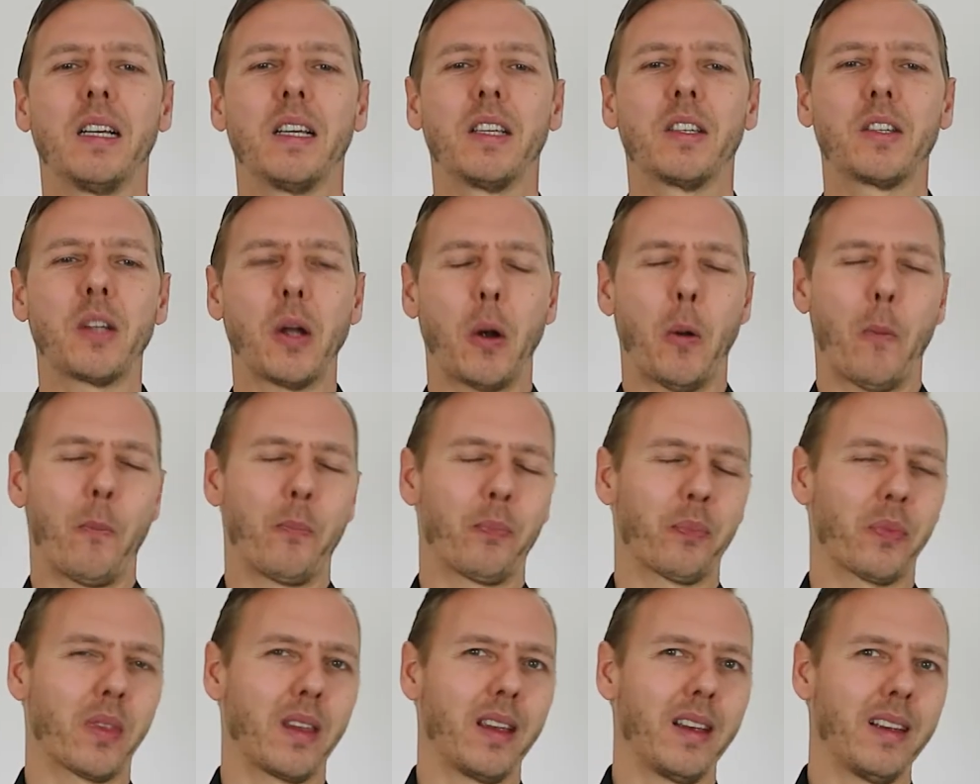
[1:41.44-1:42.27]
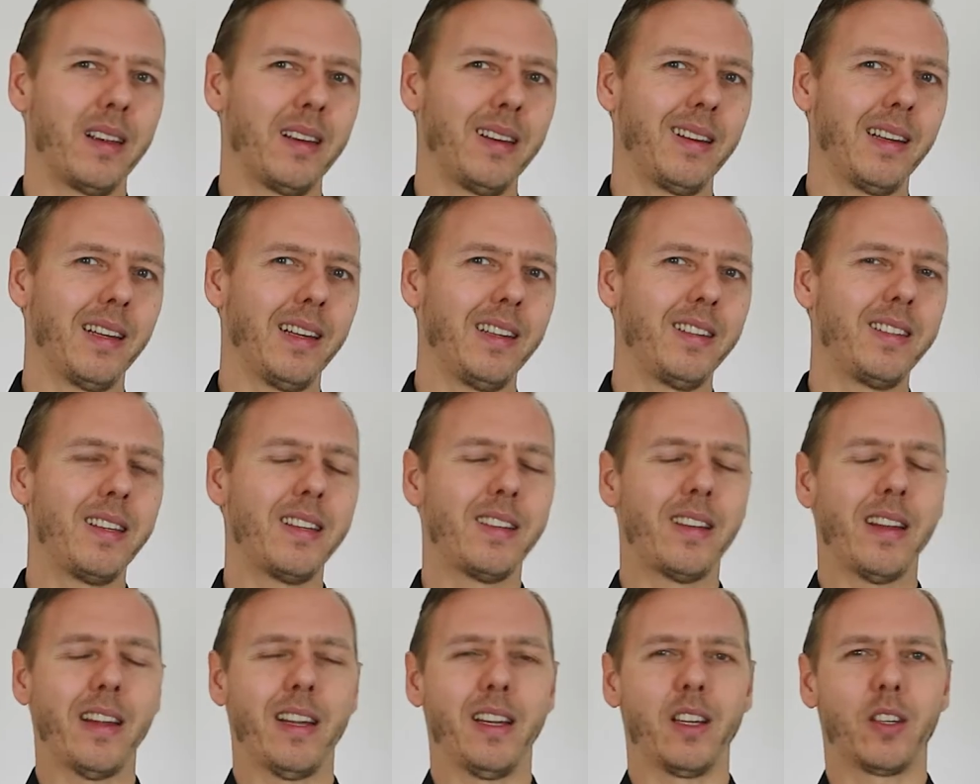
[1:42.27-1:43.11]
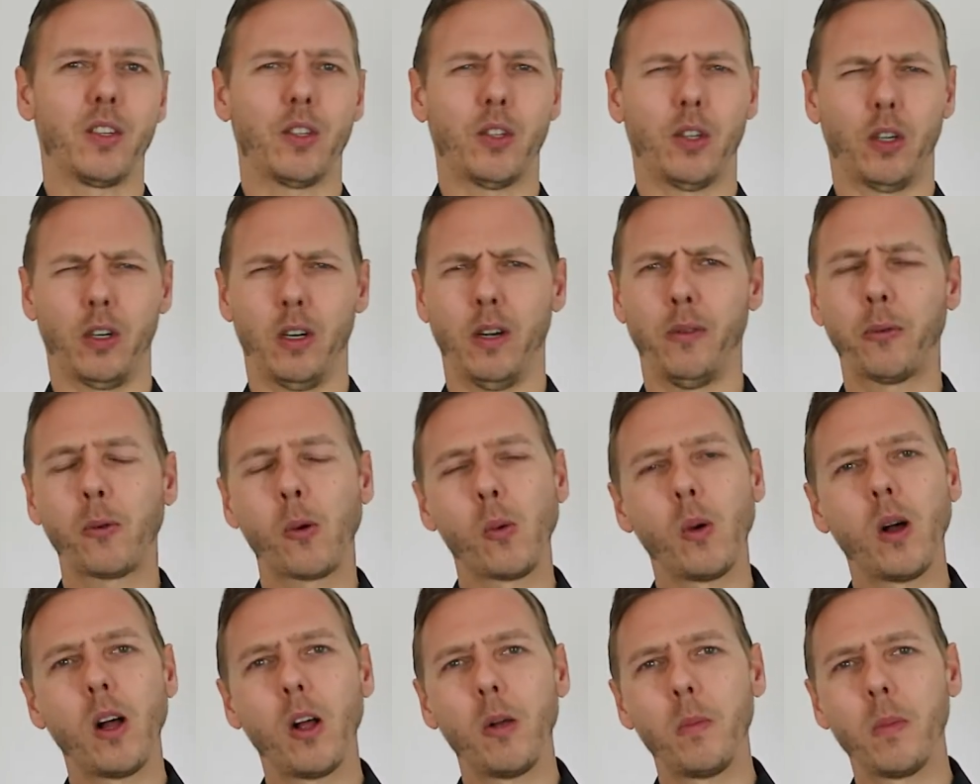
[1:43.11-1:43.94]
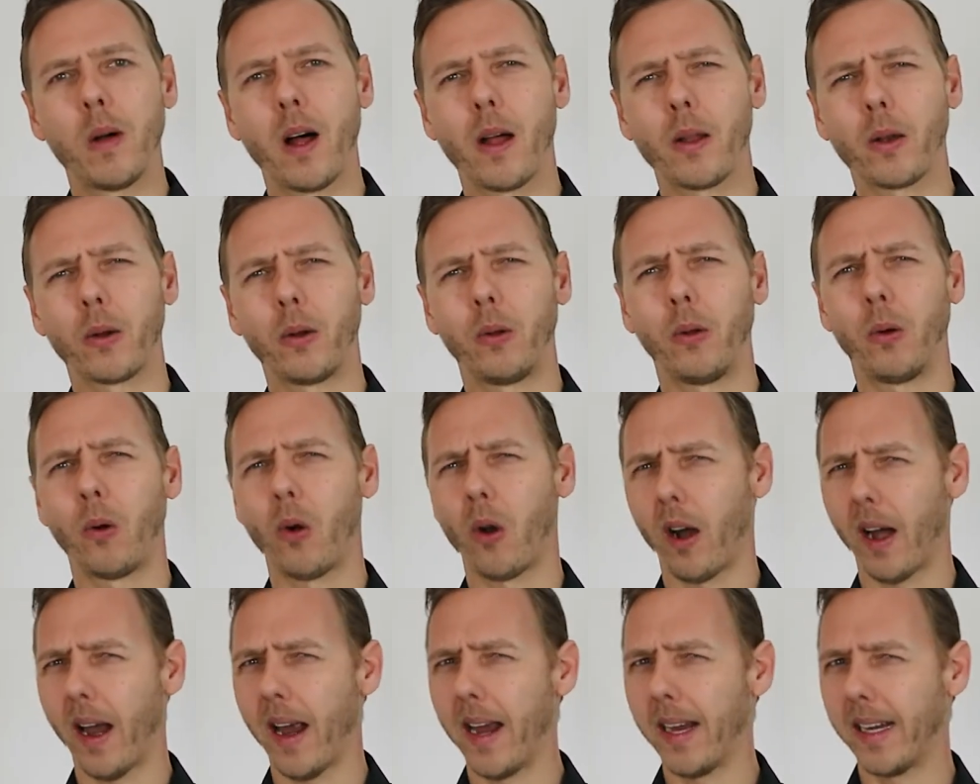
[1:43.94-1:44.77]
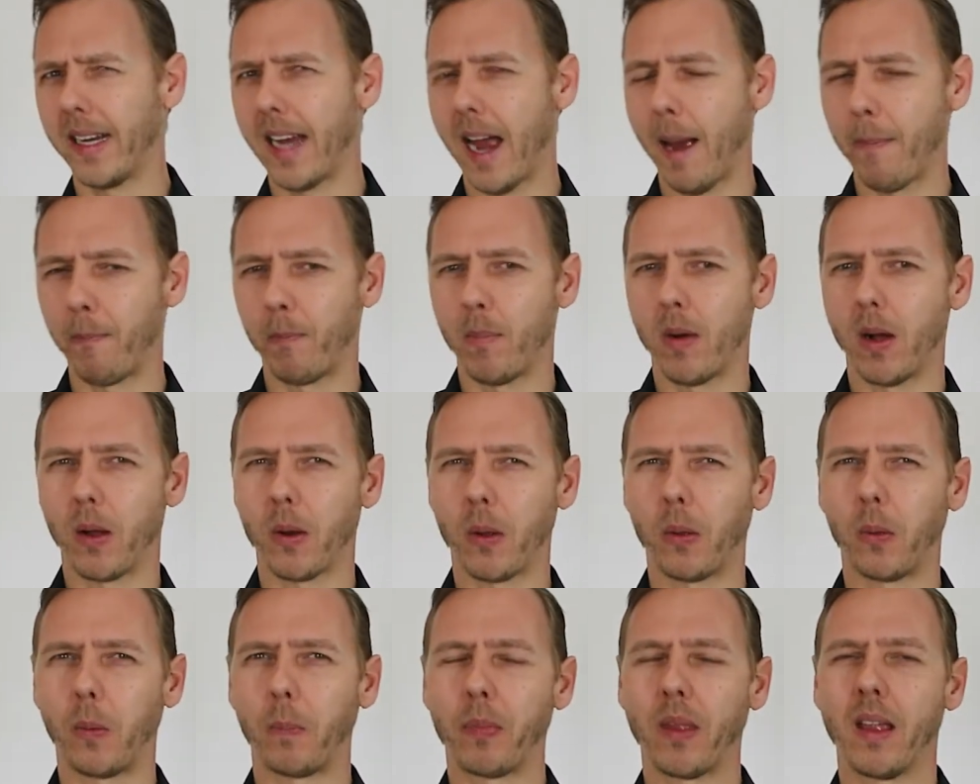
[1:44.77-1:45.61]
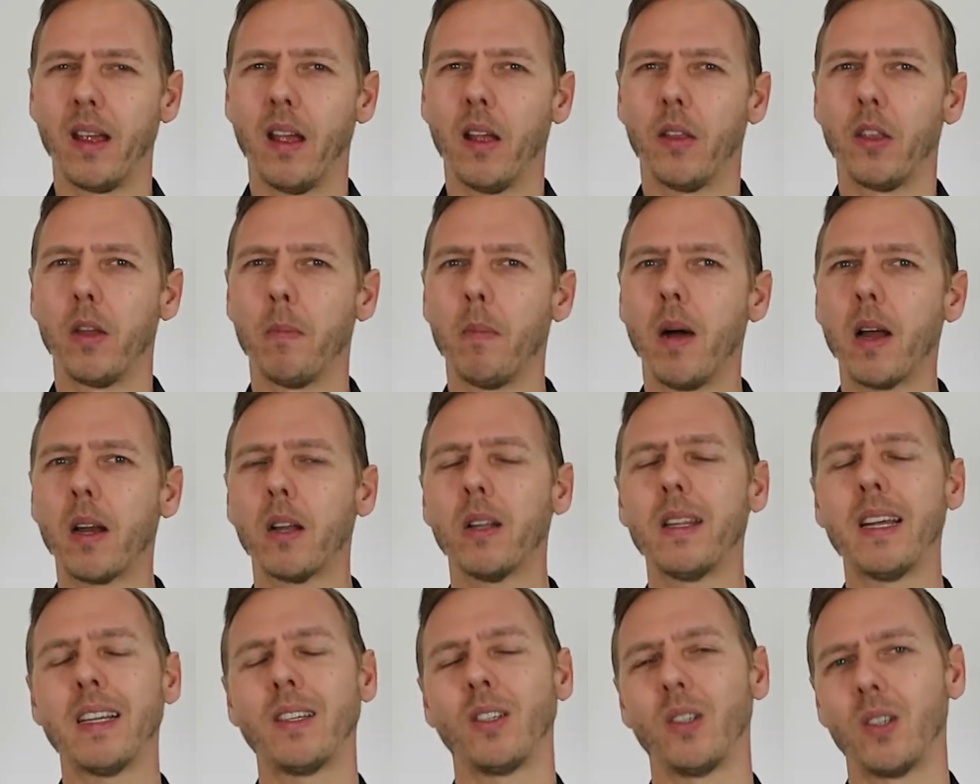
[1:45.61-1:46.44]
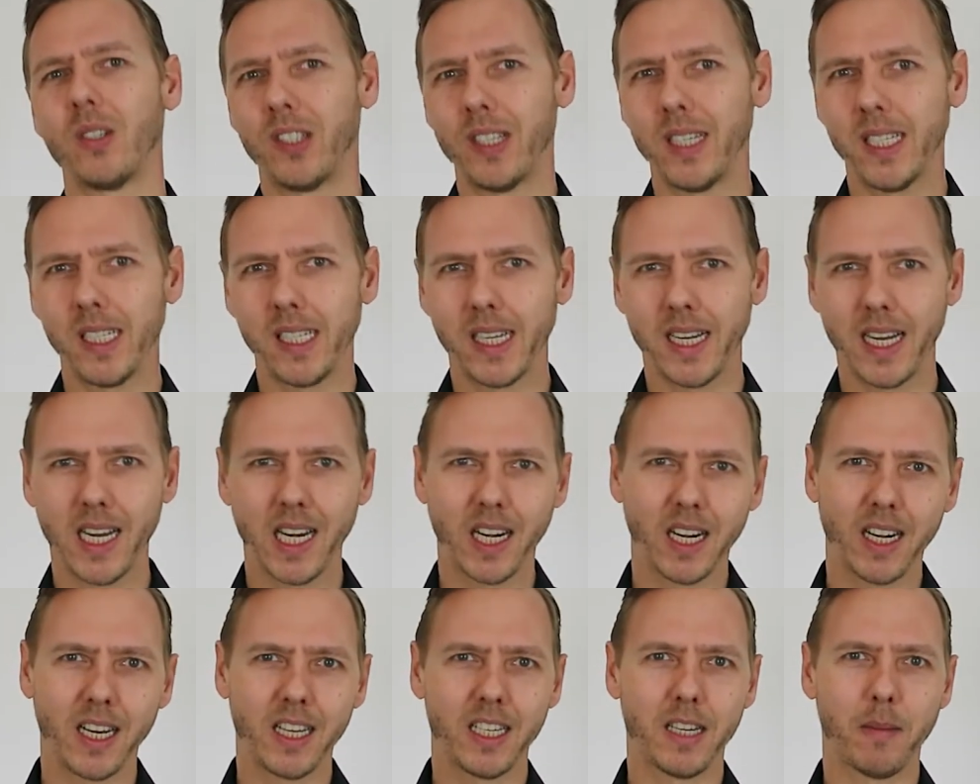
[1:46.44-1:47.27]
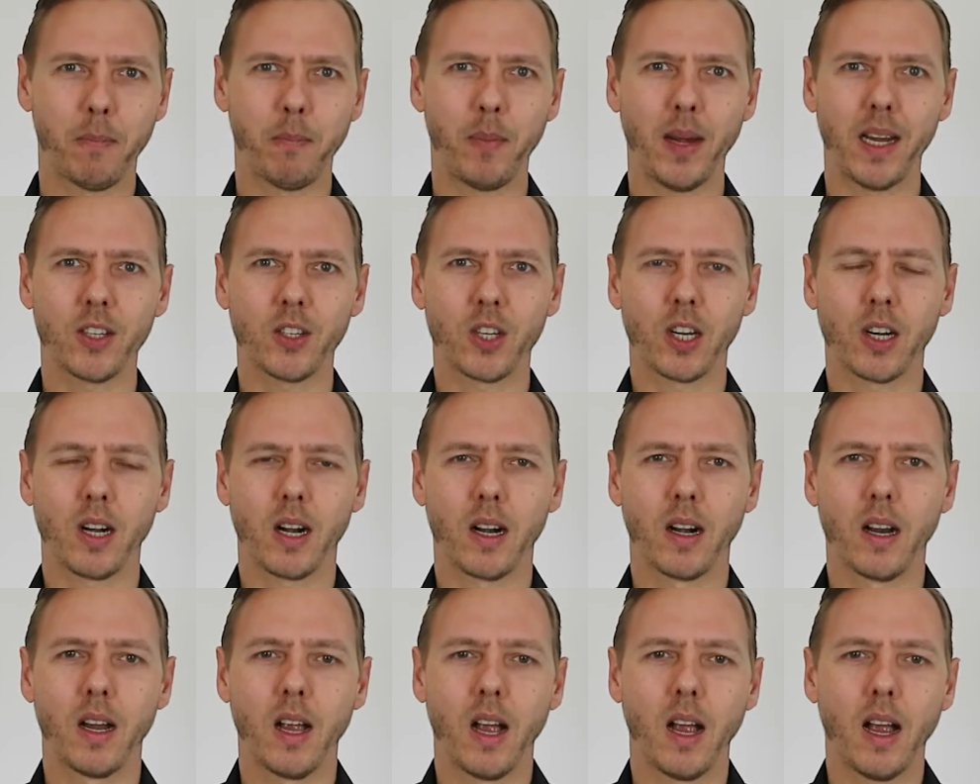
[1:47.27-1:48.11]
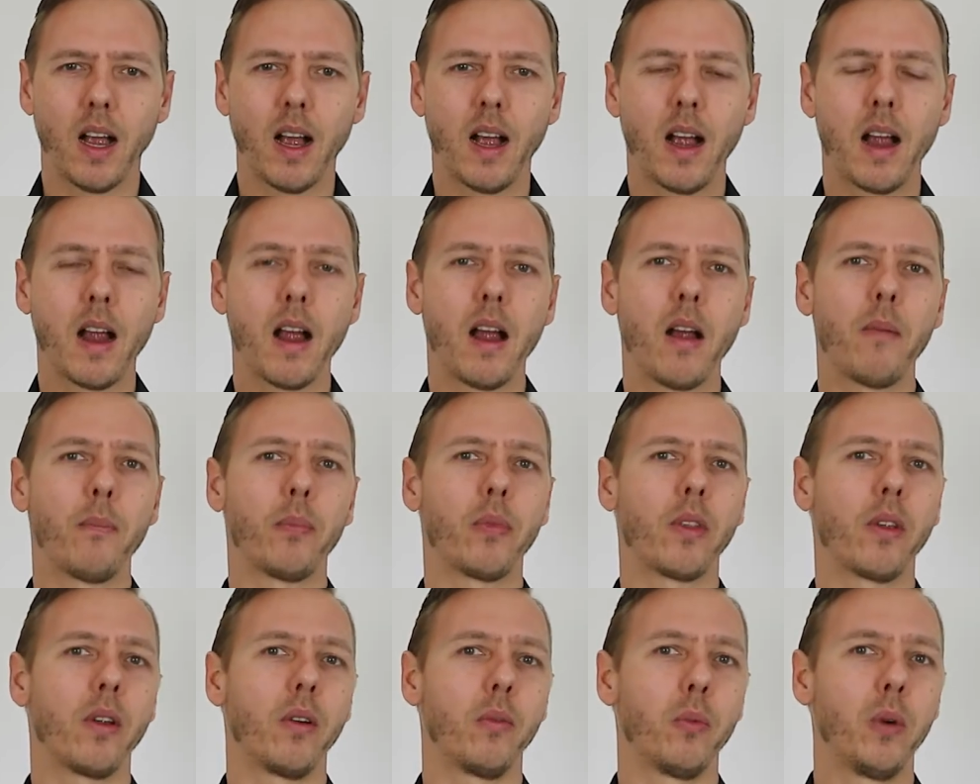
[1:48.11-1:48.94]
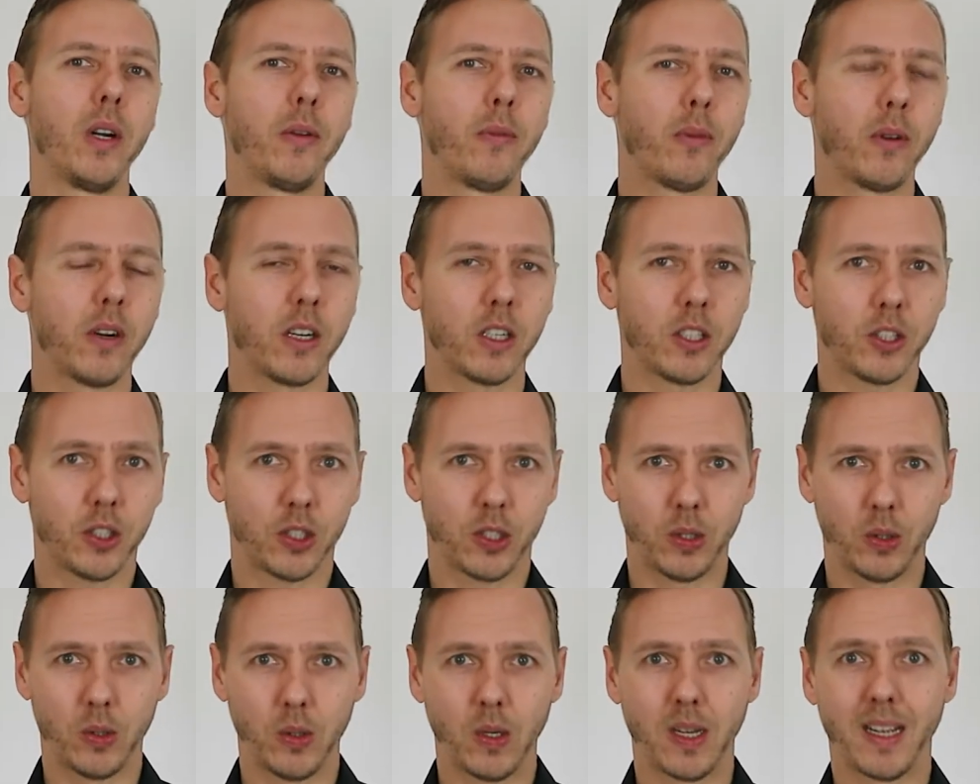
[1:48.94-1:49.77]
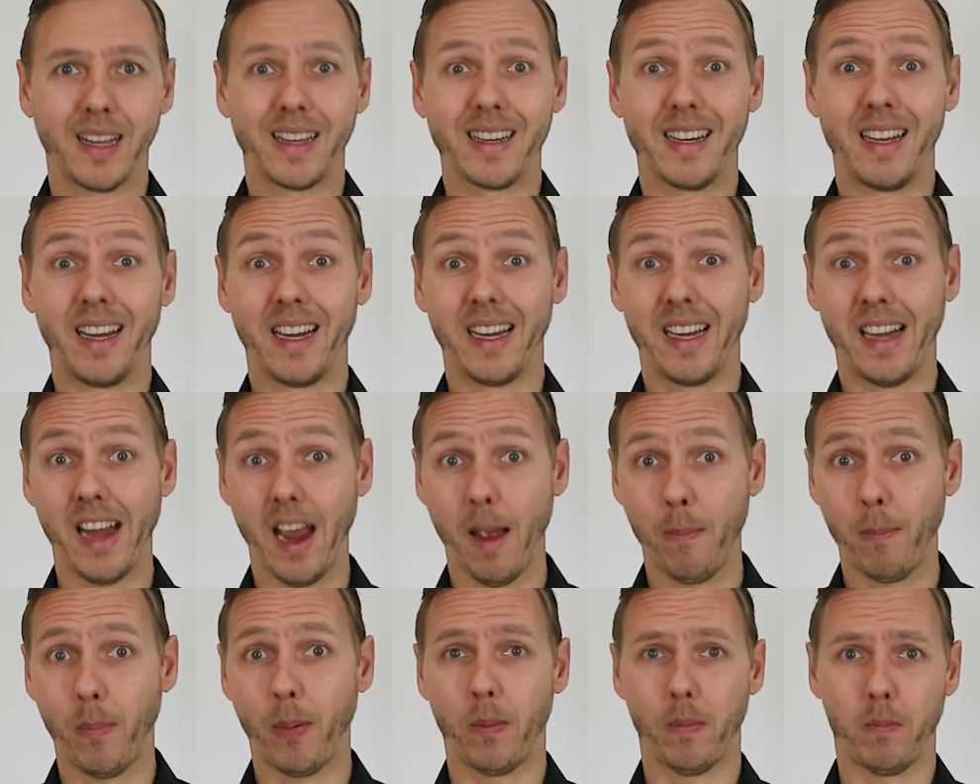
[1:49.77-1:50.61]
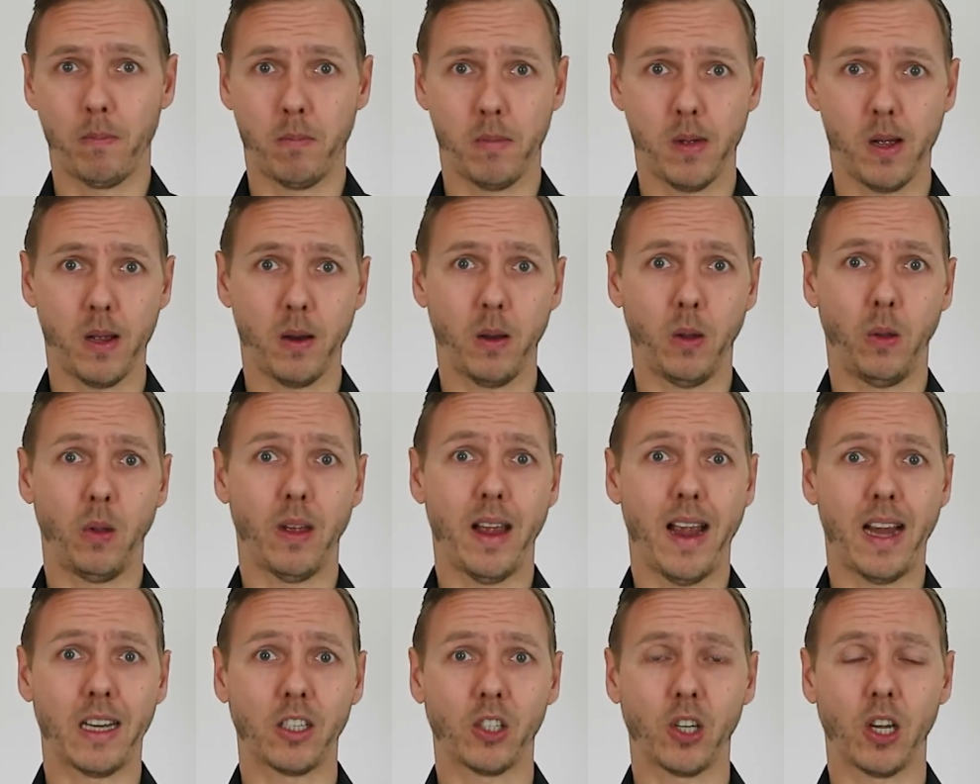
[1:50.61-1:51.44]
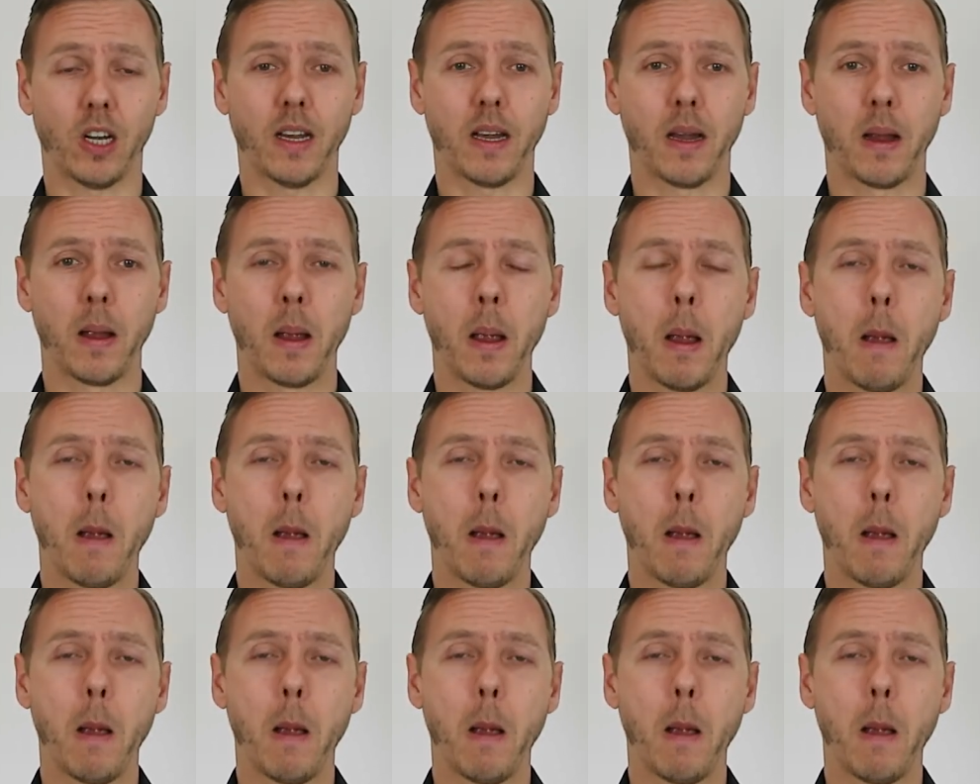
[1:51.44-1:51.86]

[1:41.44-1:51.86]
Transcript: So, is this a SERVQUAL model or a GAP model? The model that you see here in the picture refers to the GAP model actually.